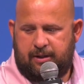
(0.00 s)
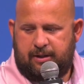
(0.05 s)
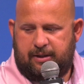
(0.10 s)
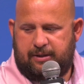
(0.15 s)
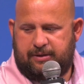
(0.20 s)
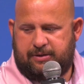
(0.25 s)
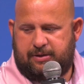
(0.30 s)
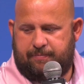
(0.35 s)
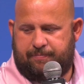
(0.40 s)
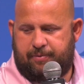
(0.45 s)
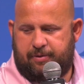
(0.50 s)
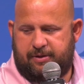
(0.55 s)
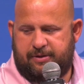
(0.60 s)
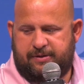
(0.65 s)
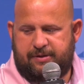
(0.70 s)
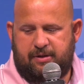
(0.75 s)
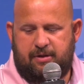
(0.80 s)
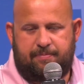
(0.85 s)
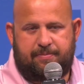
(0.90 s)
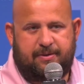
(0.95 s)
is to put us
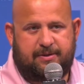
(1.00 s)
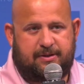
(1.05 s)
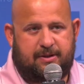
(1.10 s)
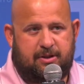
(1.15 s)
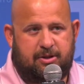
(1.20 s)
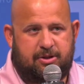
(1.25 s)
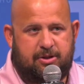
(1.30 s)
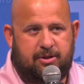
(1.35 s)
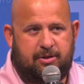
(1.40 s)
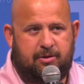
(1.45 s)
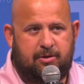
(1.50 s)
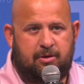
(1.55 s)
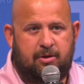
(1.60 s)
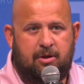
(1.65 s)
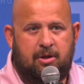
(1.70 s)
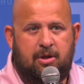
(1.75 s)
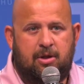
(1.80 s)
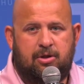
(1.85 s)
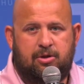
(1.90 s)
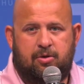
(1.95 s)
in a position
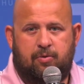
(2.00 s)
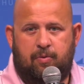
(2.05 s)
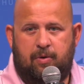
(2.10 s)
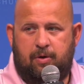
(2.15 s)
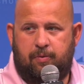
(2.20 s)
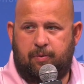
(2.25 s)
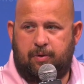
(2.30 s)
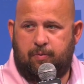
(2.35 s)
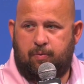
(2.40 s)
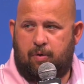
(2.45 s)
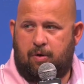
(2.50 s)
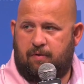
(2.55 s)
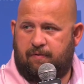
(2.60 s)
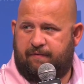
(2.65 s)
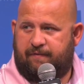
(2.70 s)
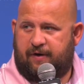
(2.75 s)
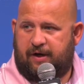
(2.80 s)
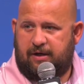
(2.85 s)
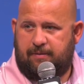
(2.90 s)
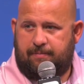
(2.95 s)
to where we won't
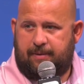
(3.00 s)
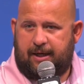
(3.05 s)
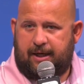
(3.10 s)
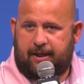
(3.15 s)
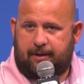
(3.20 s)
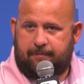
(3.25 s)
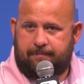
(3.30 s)
fight back.